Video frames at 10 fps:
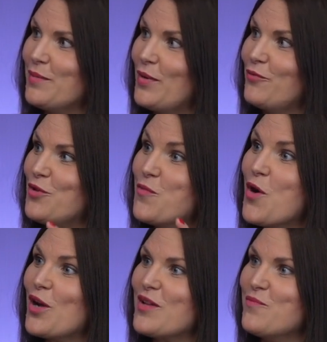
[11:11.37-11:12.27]
above you,
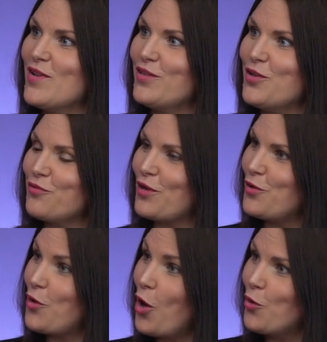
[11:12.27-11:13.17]
working with you
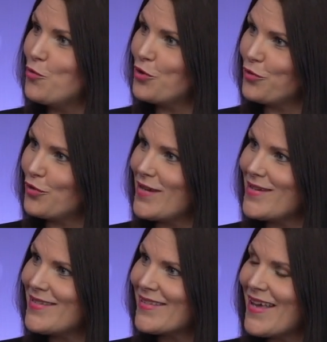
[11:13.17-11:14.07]
throughout your whole
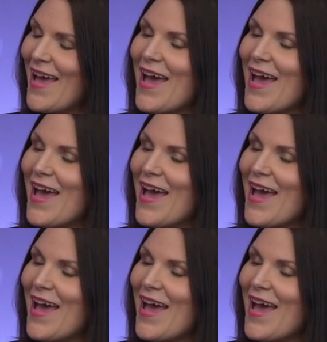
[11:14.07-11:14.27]
careers.